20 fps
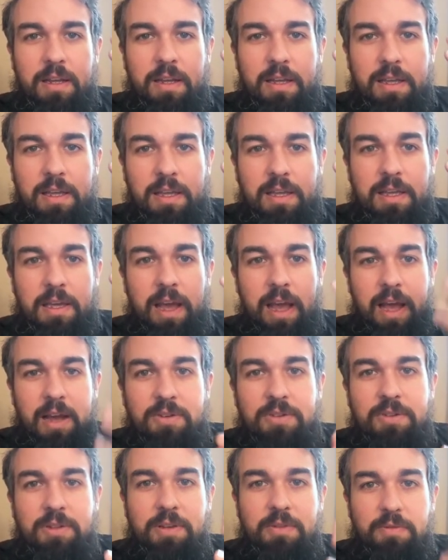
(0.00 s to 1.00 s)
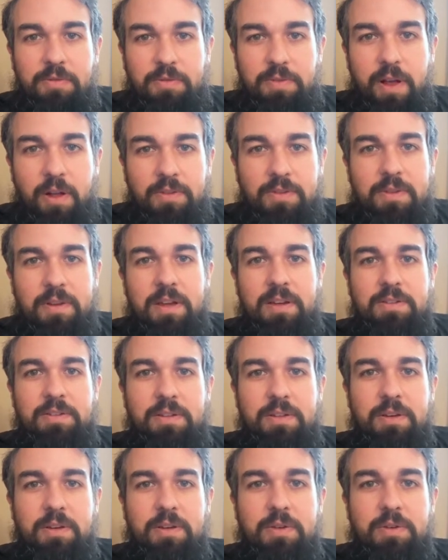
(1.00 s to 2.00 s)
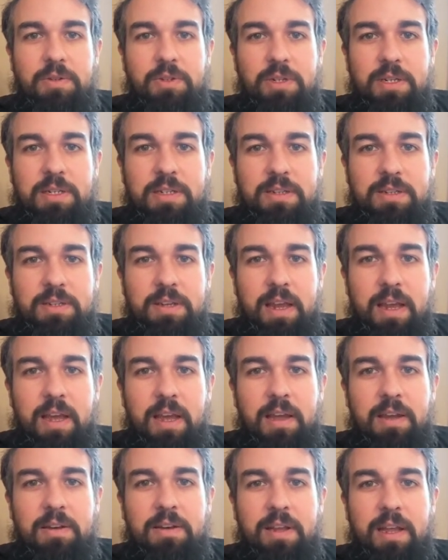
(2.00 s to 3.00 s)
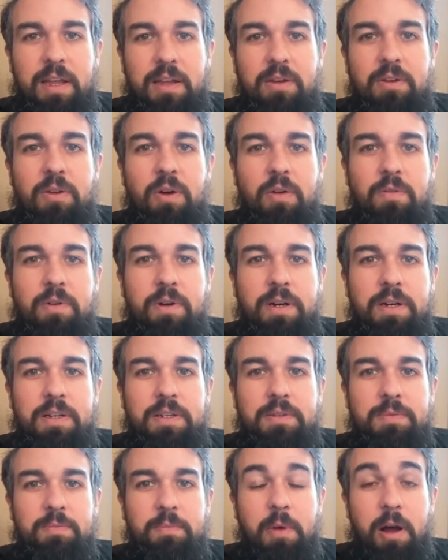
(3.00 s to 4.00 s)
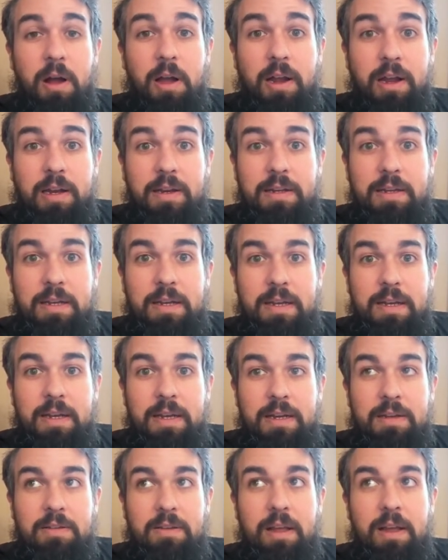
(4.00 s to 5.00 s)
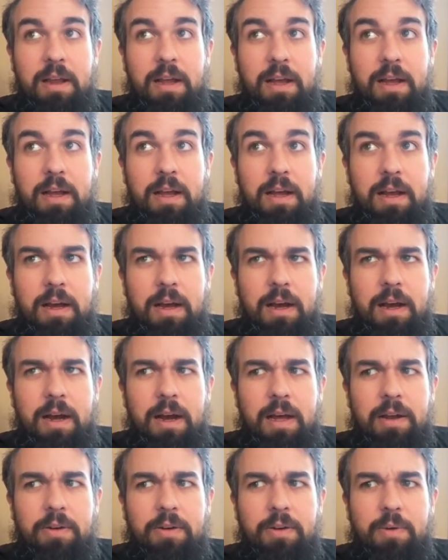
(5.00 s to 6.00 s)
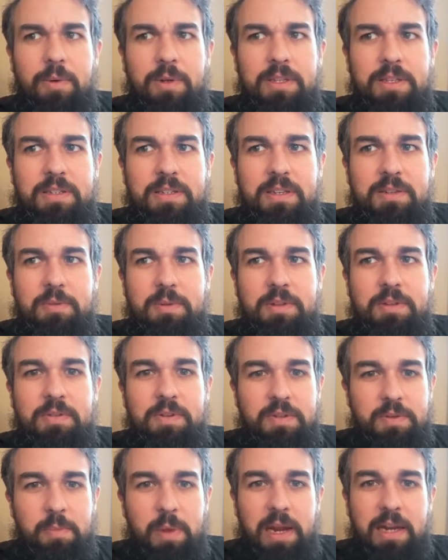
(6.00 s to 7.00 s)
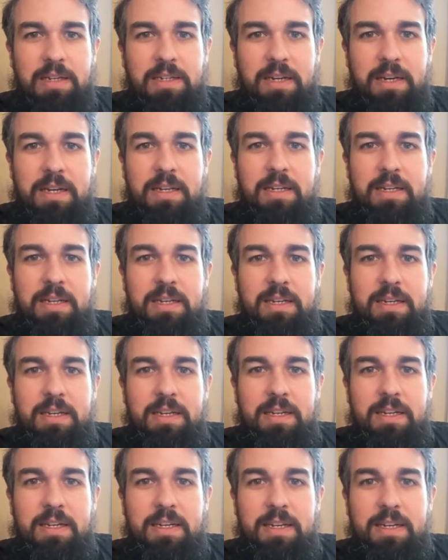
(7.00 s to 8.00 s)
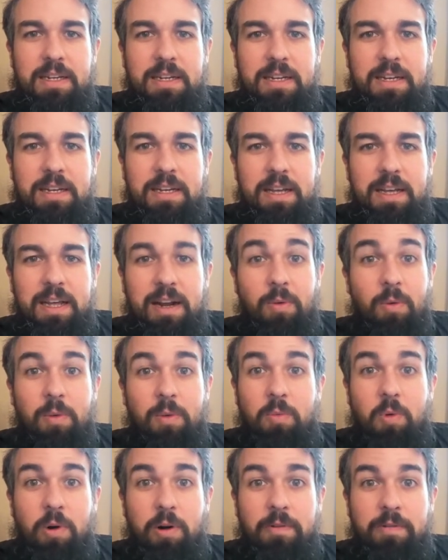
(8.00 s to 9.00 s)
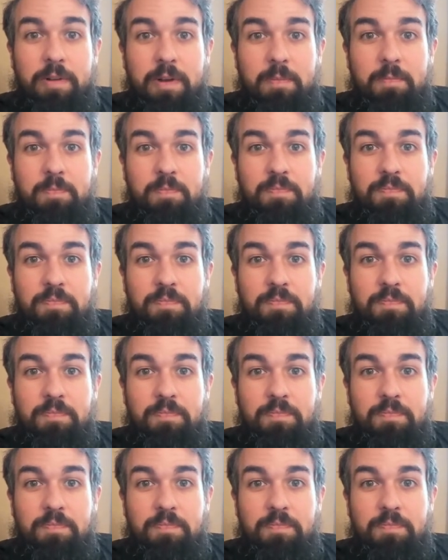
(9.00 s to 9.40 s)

he actually felt as though Jesus had taken over his mind. He's like, I don't know what this is, but this feels amazing, and I want more of it.